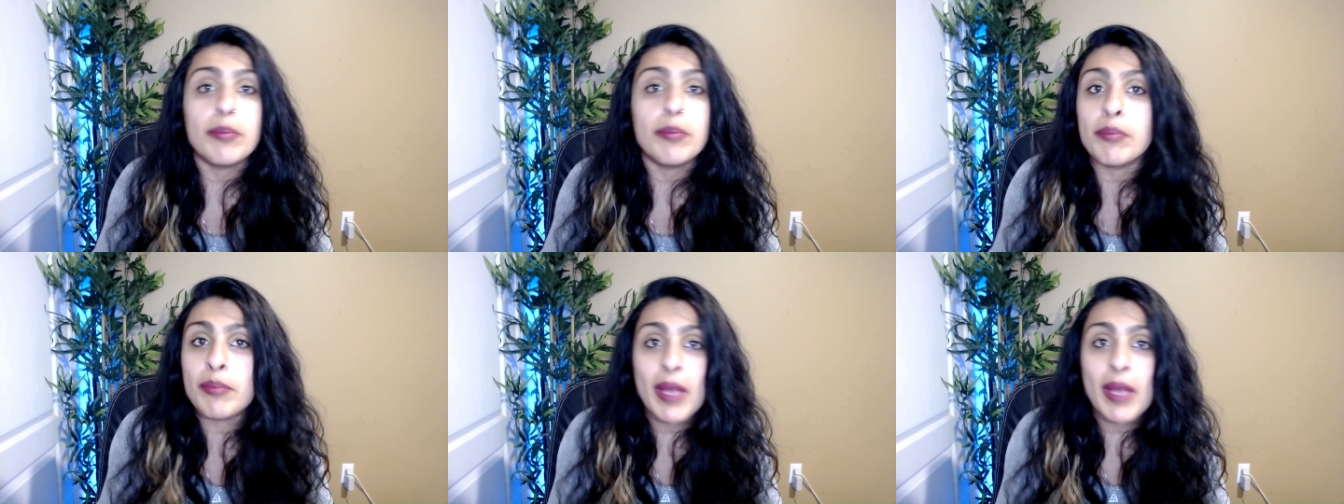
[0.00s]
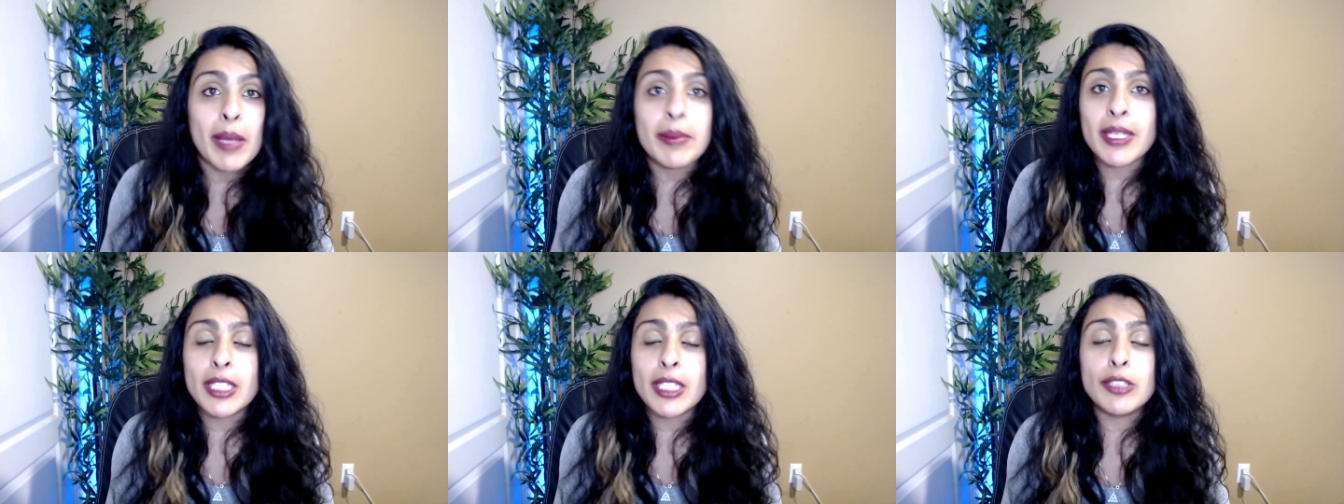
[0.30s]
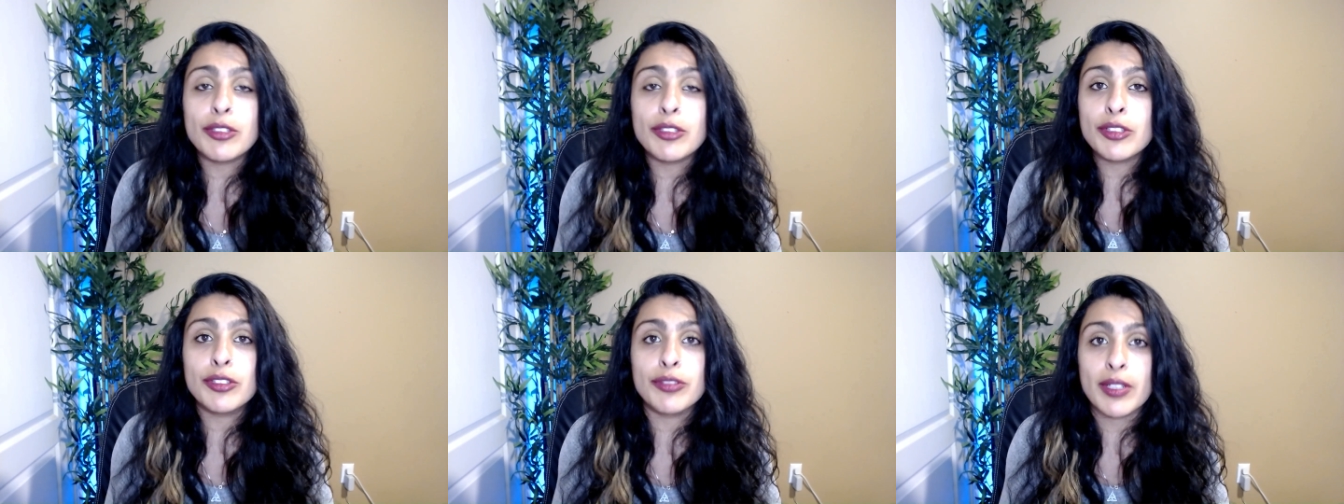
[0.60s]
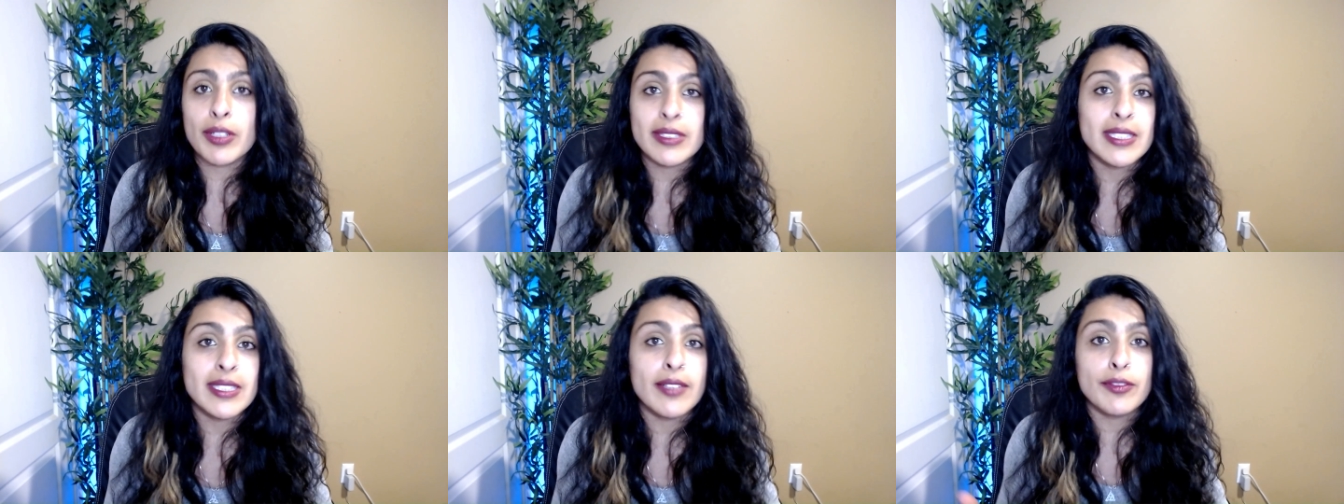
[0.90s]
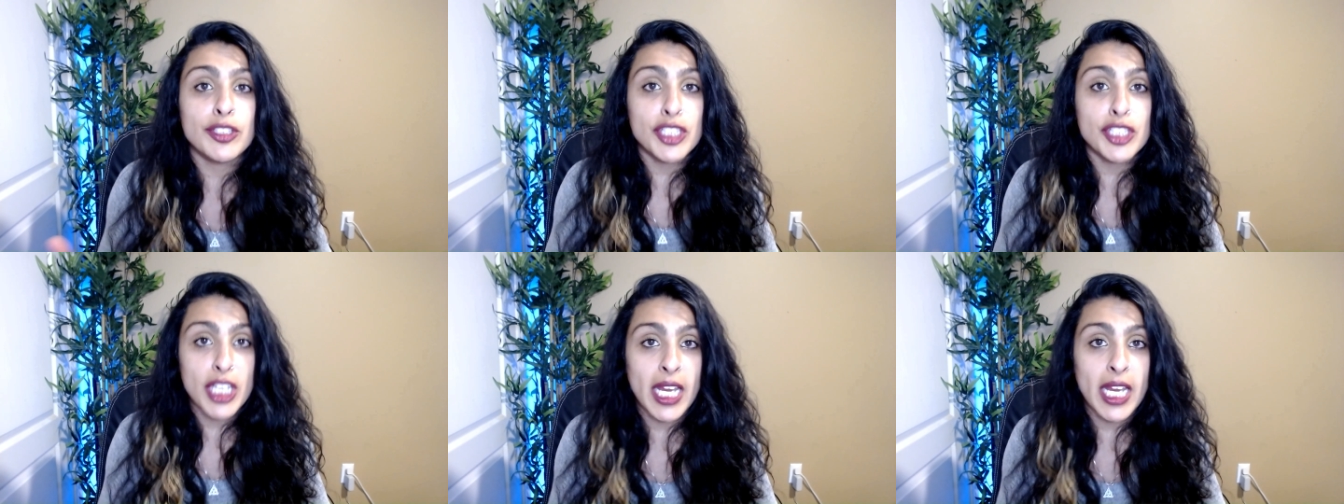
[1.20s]
maybe interest rates have
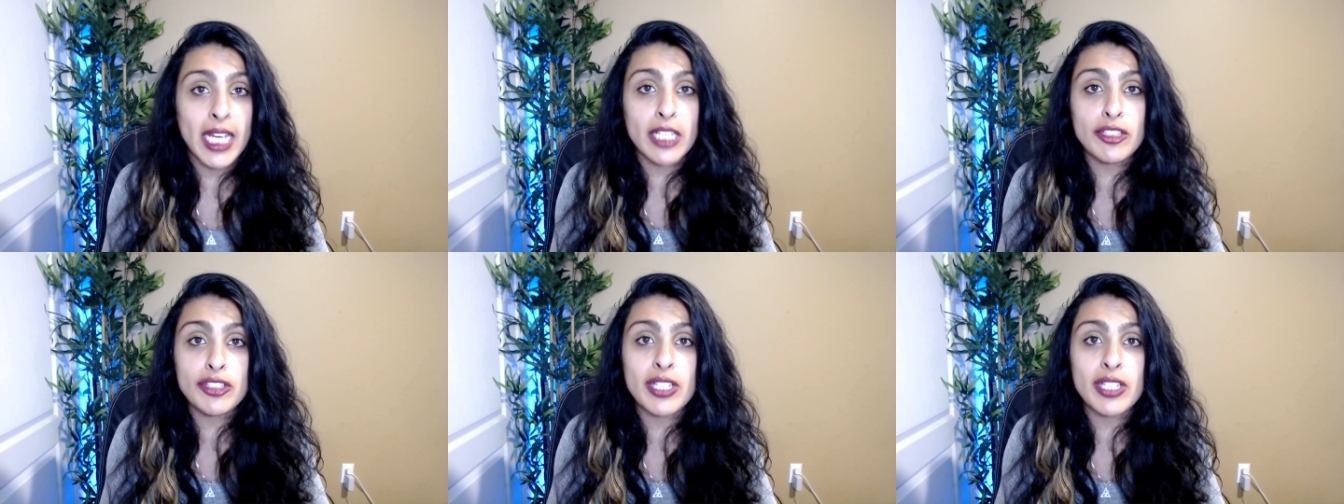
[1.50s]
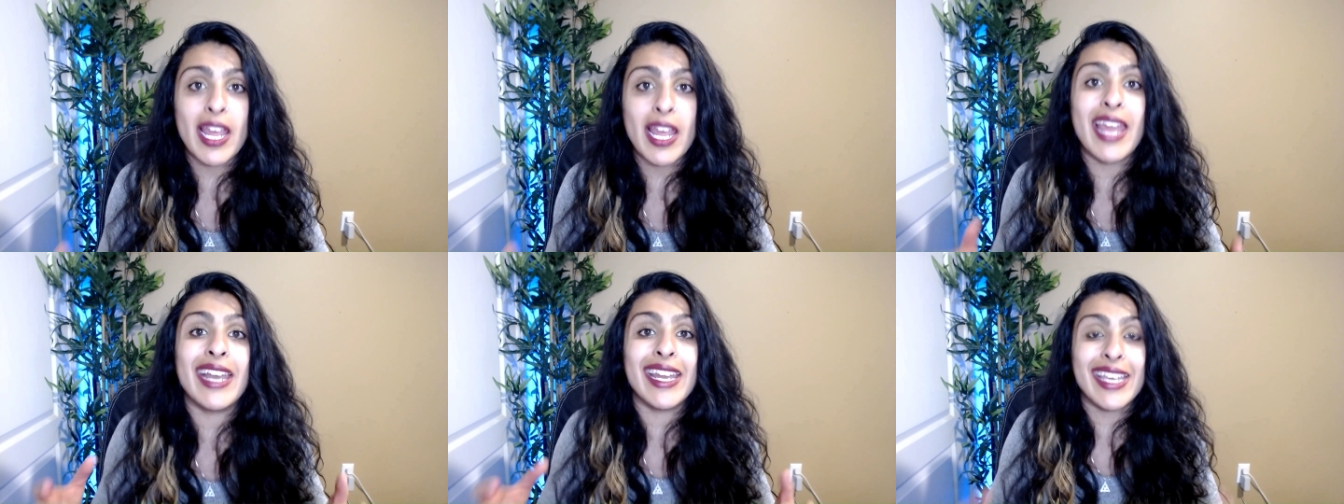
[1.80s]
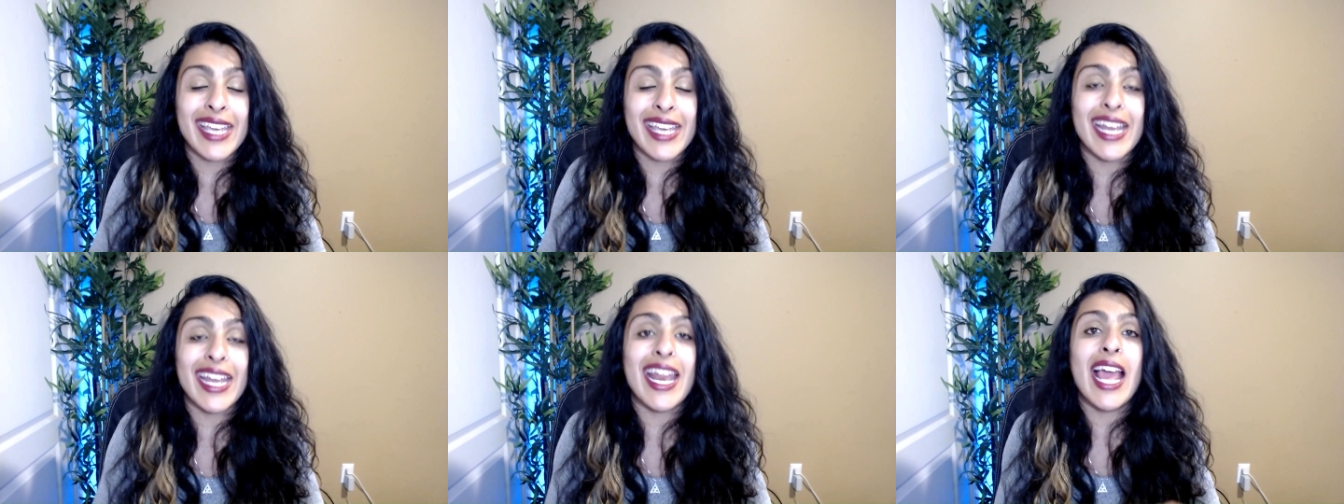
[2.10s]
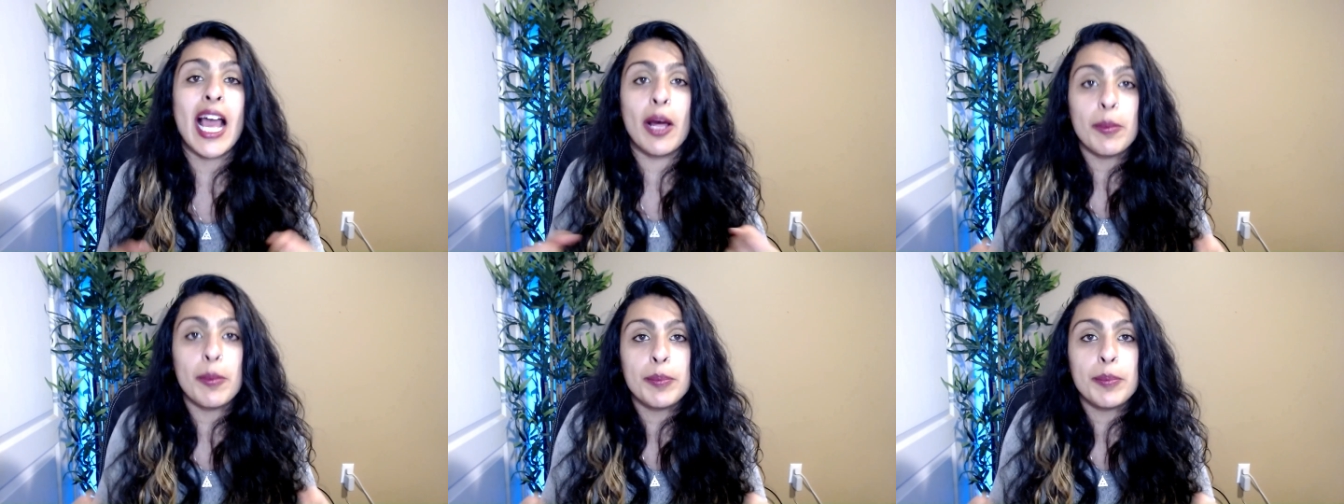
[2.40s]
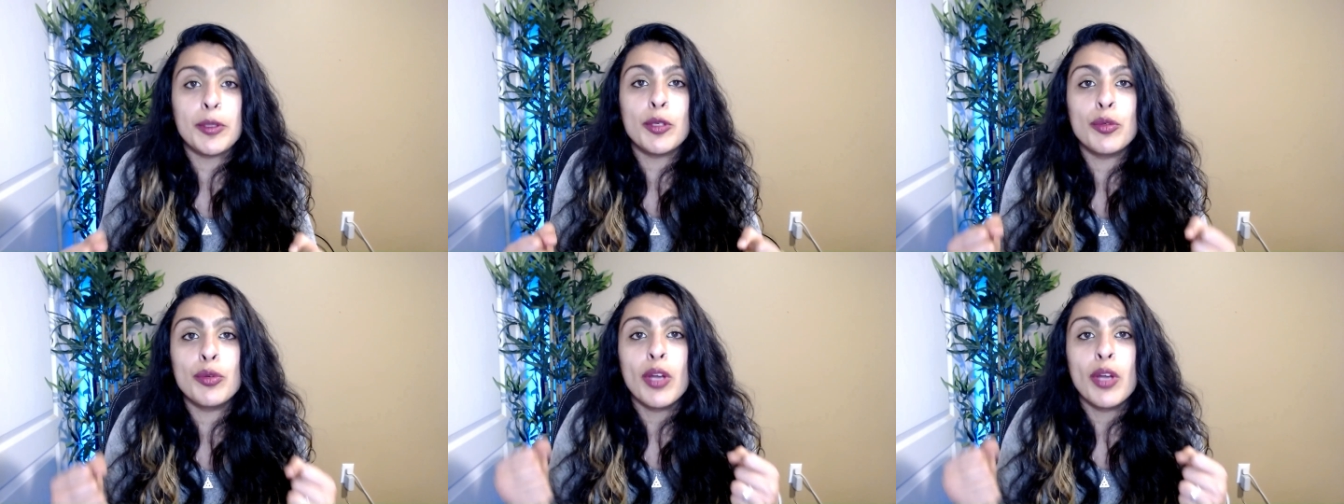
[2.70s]
changed and it could help
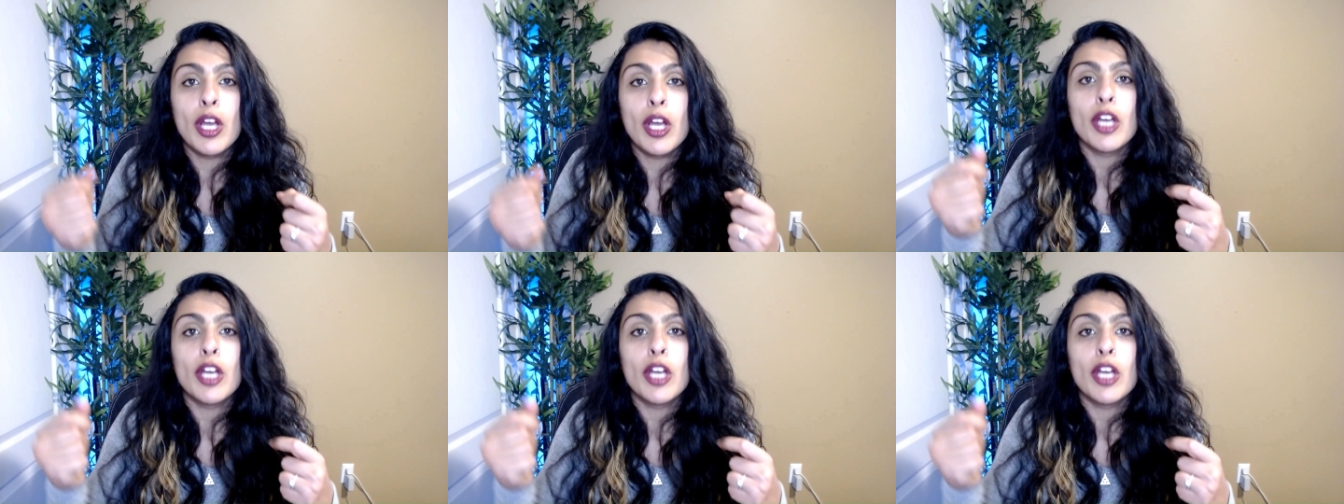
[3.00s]
you